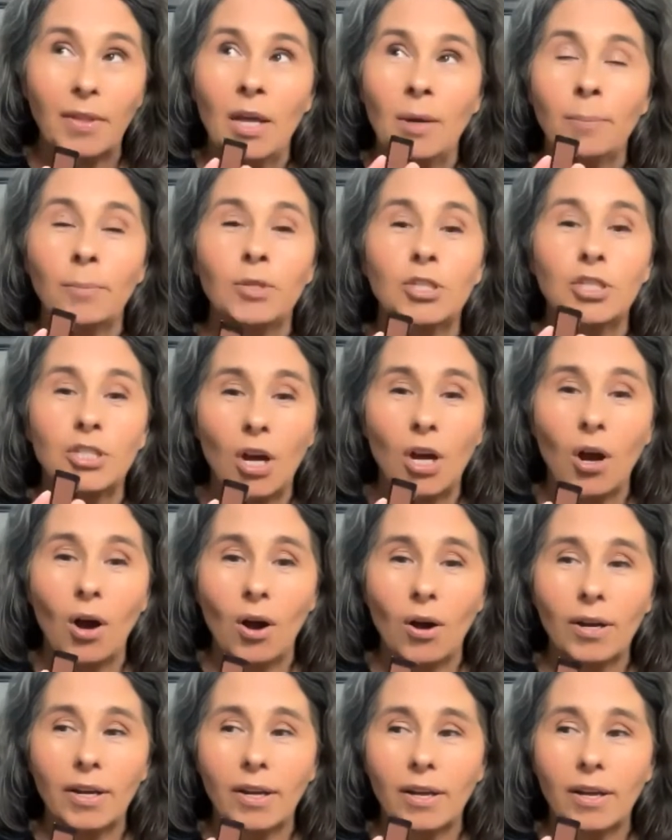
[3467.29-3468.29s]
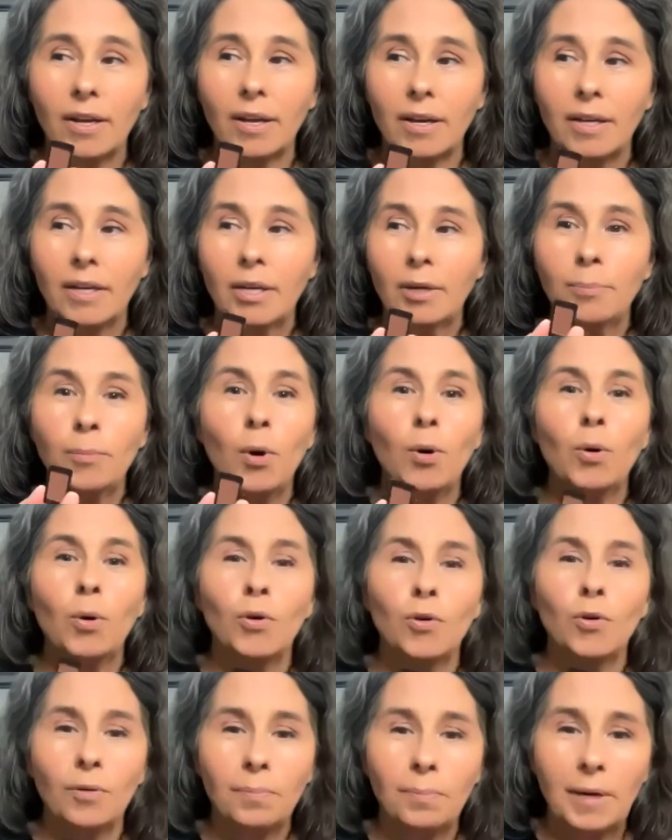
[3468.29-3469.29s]
much darker, more
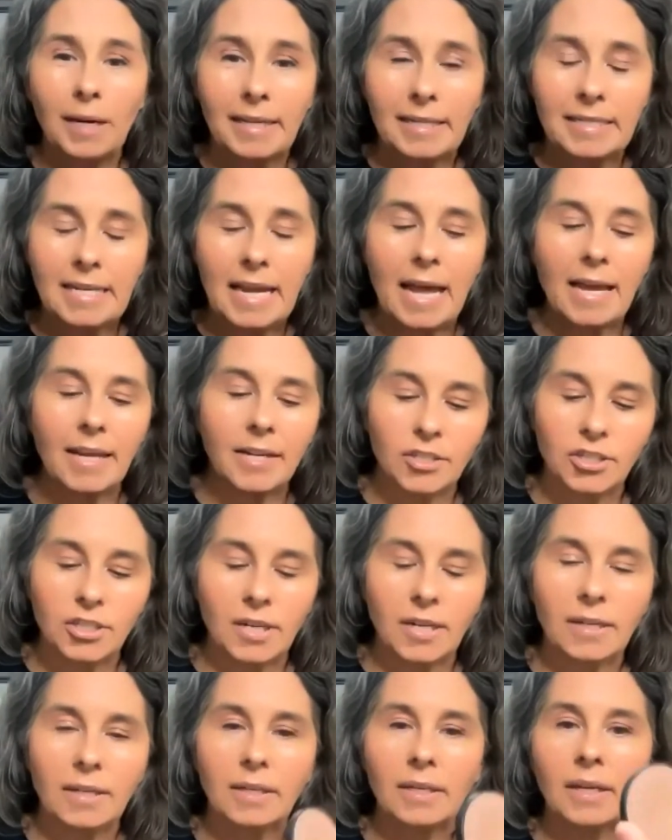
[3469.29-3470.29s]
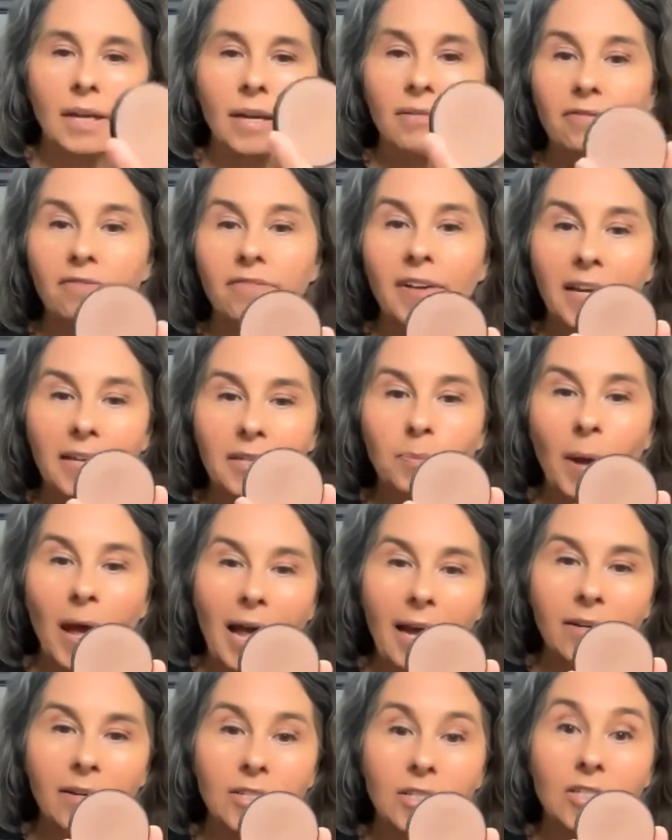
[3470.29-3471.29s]
crumblier texture, and face
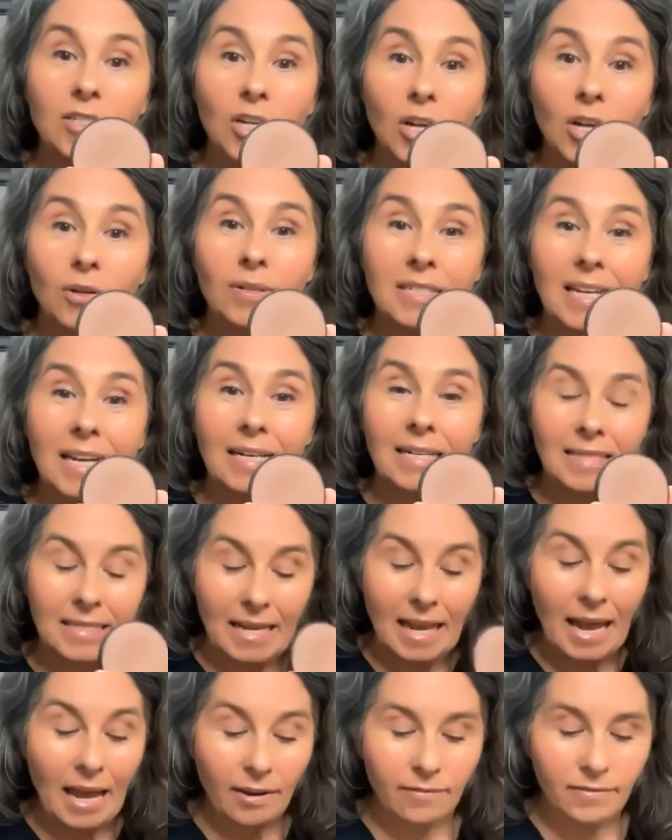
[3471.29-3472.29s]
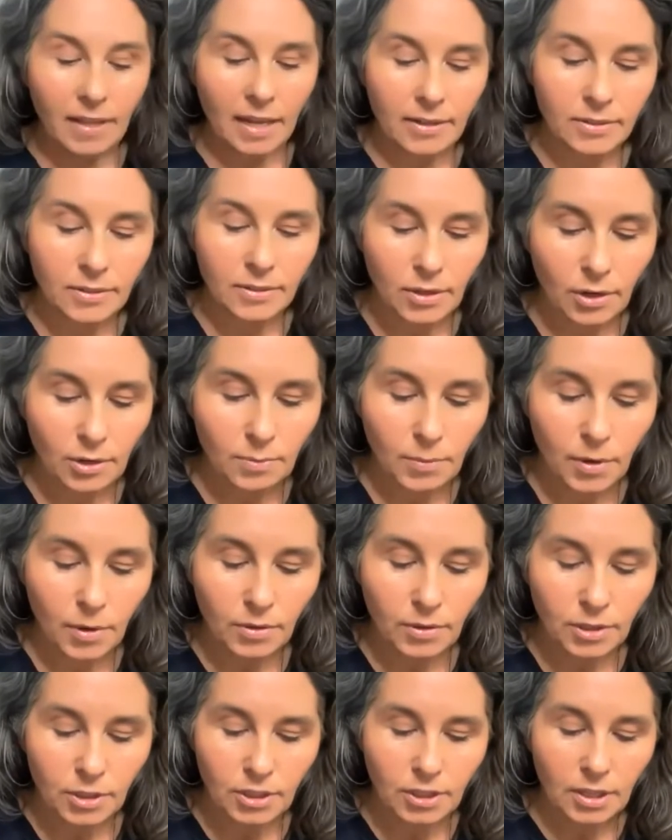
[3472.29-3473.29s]
powders don't tend to have that so
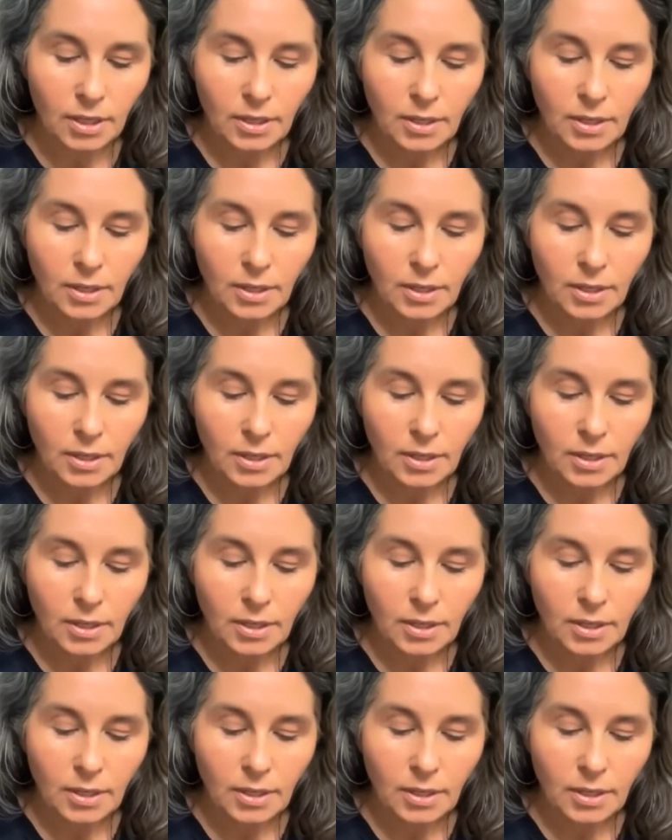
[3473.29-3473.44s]
much.